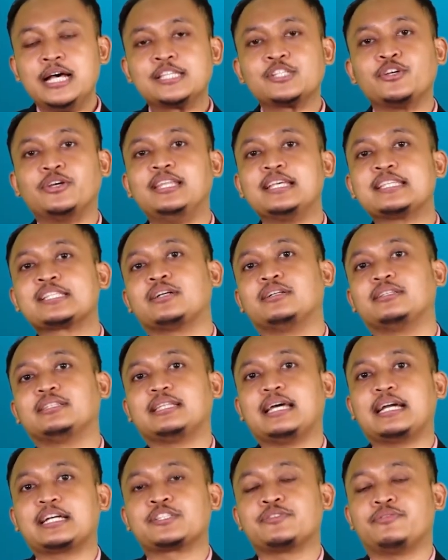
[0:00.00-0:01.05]
So in this
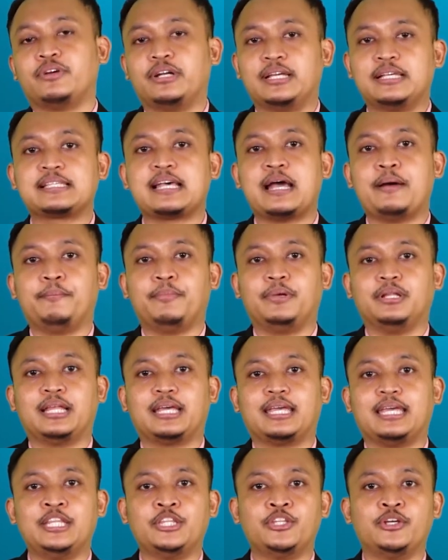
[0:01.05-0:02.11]
context, for example,
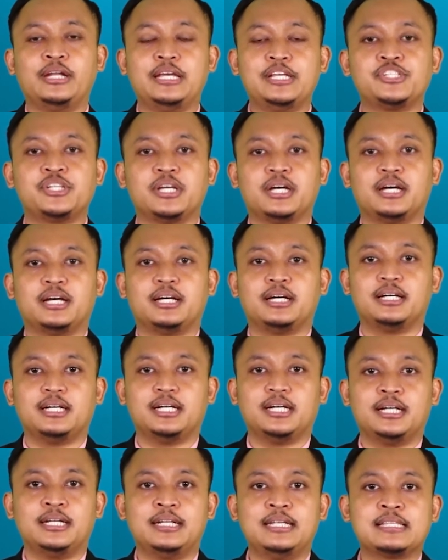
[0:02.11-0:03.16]
like Indonesia
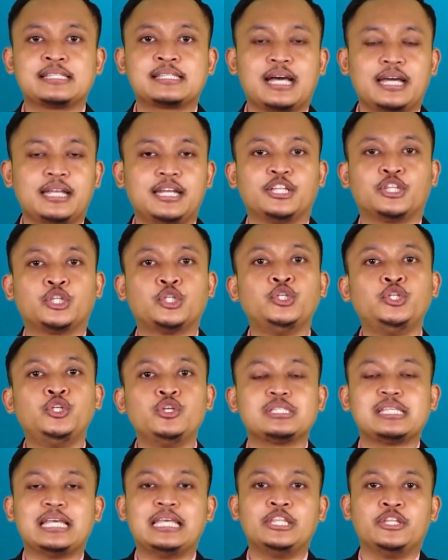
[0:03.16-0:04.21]
decided to
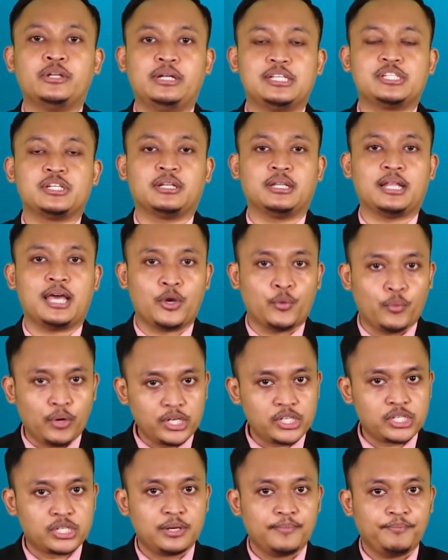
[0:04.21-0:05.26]
use Indonesian
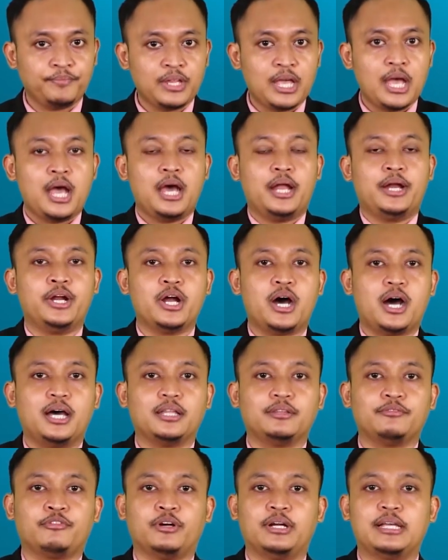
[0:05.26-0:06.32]
language,
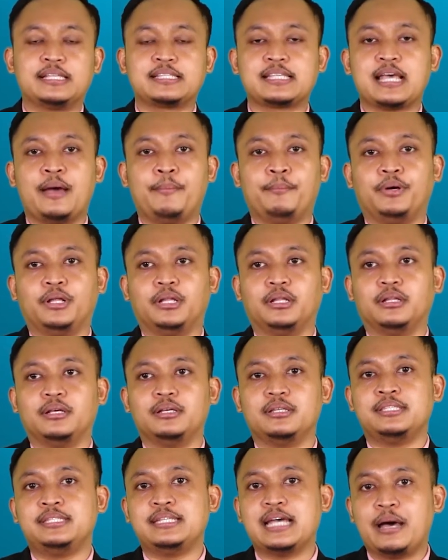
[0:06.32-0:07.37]
not, for example,
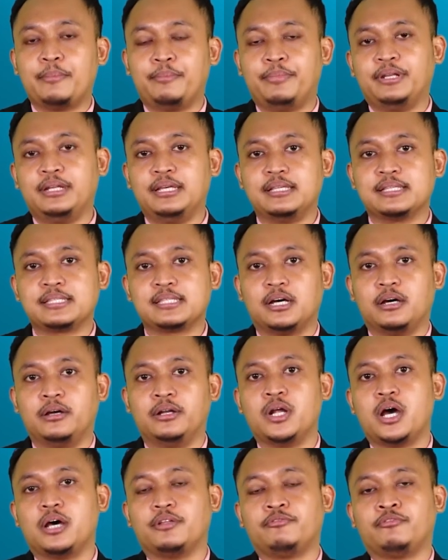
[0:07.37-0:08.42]
Japanese,
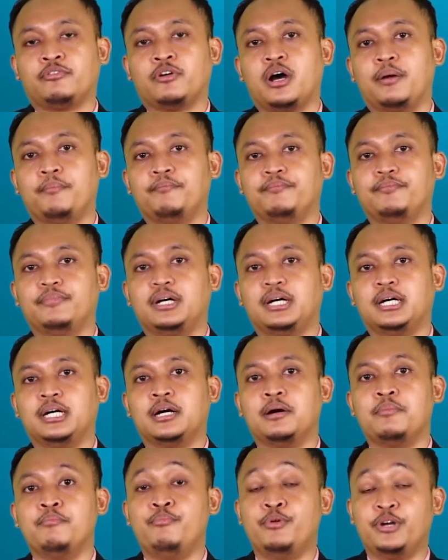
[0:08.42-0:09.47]
not from
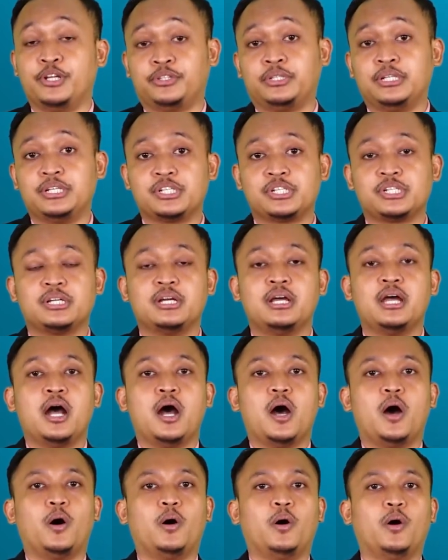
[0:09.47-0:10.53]
British
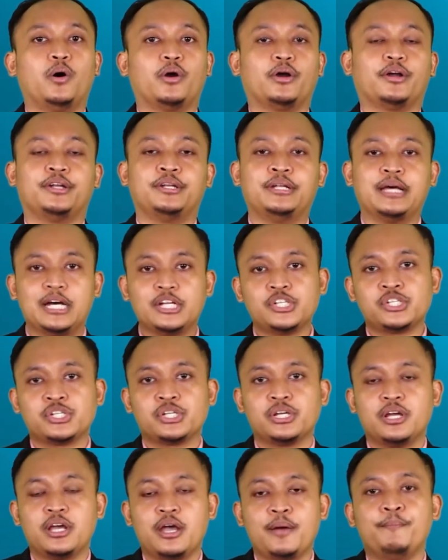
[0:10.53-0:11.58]
or
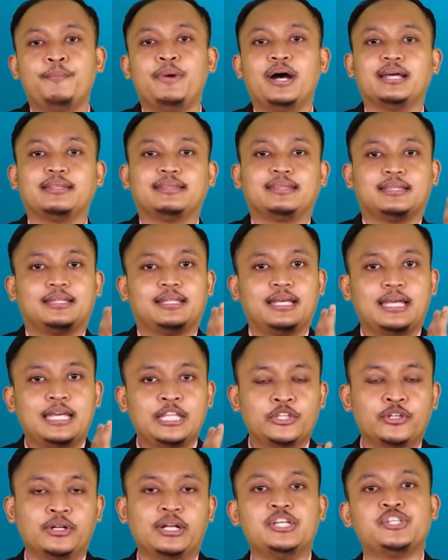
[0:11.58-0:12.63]
Dutch, but
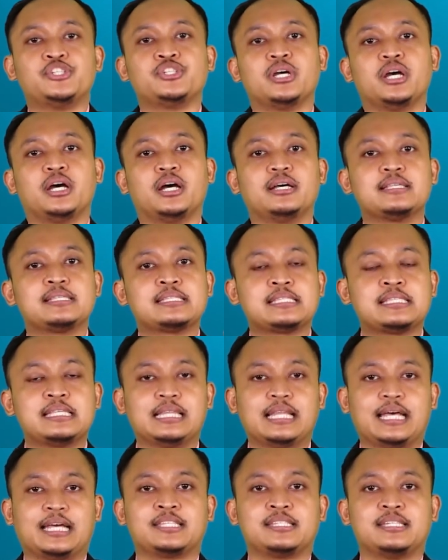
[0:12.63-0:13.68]
Indonesia
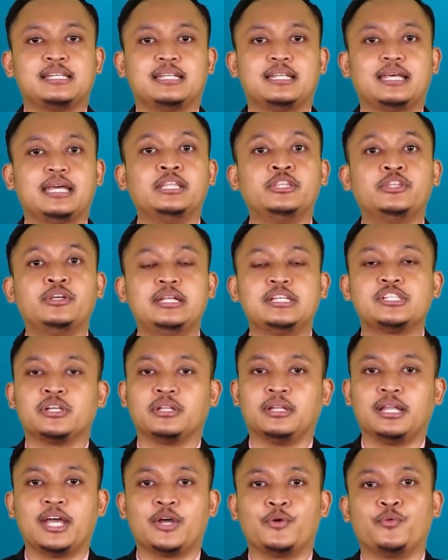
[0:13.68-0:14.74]
selected
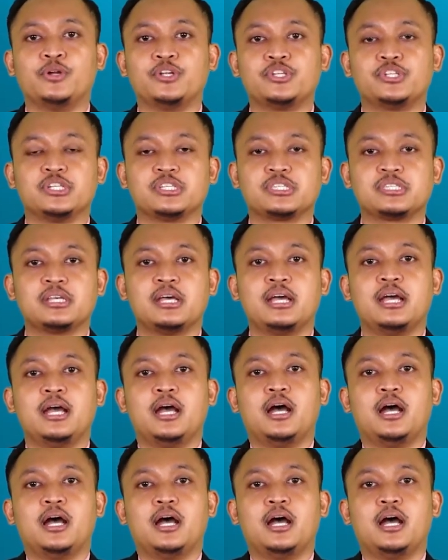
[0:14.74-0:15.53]
Indonesian languages